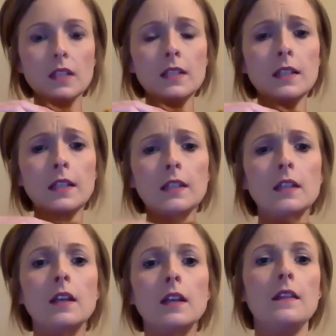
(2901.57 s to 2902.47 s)
And then
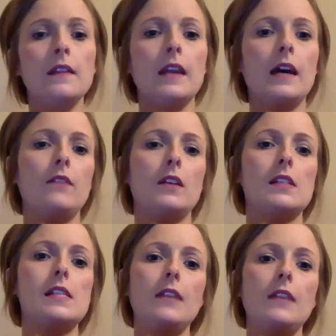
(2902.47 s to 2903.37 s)
they have a
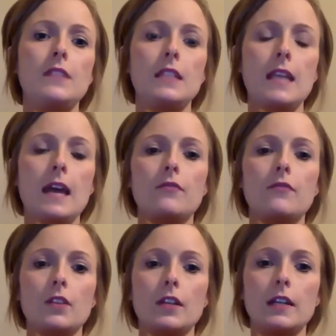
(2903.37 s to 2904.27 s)
safety net
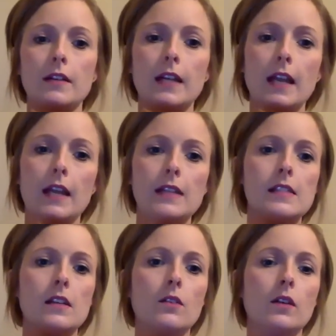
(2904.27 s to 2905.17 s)
for their hearing aids.
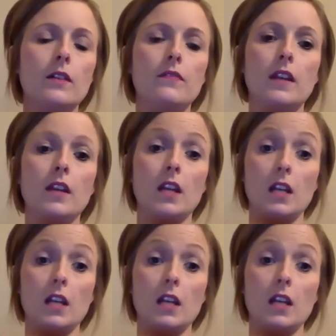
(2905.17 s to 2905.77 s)
So if they